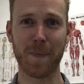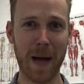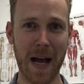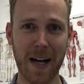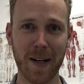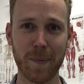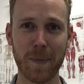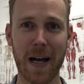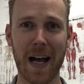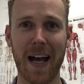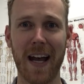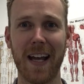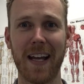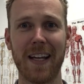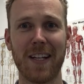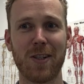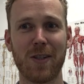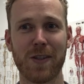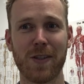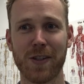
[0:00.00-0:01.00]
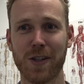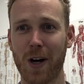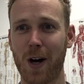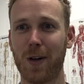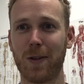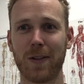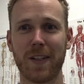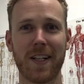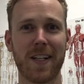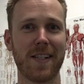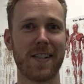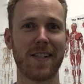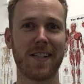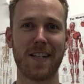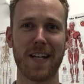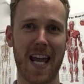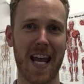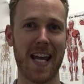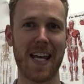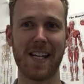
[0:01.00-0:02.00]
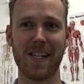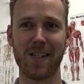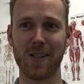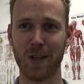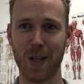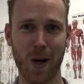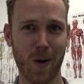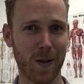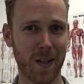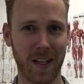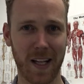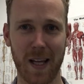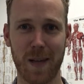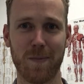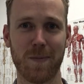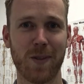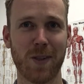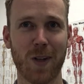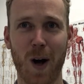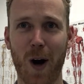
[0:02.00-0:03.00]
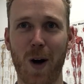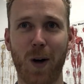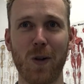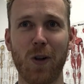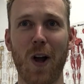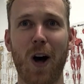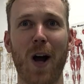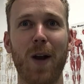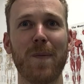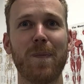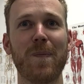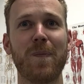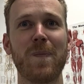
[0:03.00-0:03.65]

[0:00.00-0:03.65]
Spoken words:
back pain, shoulders, knees, lower limbs, the whole lot.